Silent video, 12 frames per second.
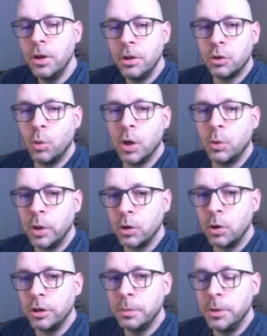So what we're
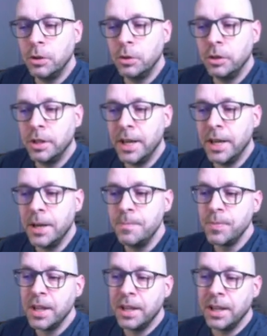going to be doing today
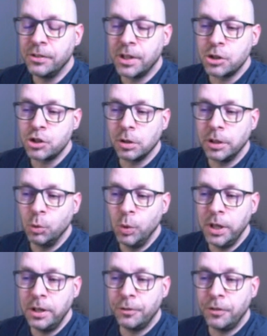is actually
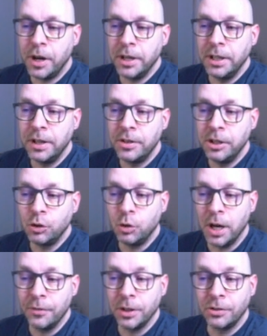redefining these
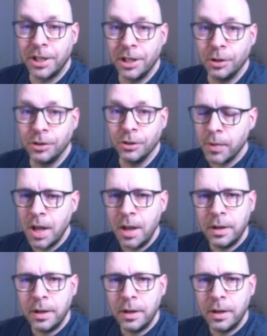graphics characters.